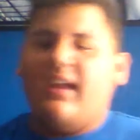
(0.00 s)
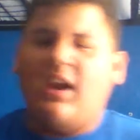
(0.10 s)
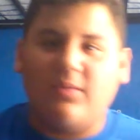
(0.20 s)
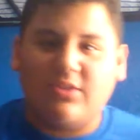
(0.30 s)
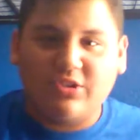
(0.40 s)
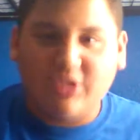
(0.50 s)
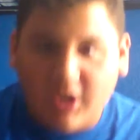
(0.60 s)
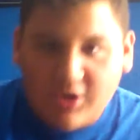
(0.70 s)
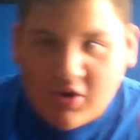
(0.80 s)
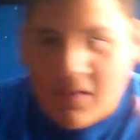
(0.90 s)
And I will see
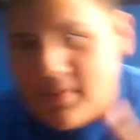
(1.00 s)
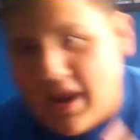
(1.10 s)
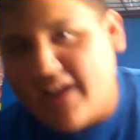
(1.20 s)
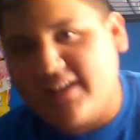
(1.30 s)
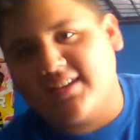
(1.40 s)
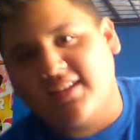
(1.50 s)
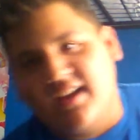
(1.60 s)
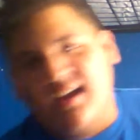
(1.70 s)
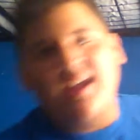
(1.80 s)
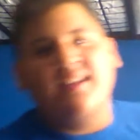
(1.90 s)
all you combatants
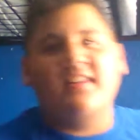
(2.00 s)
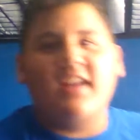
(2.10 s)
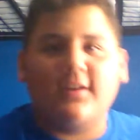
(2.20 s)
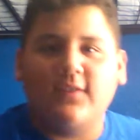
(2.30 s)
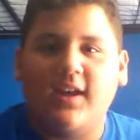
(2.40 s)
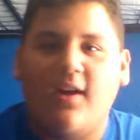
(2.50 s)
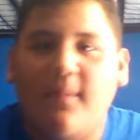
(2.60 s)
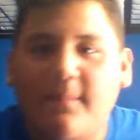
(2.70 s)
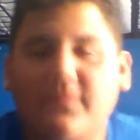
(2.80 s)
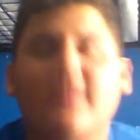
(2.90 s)
in the next video.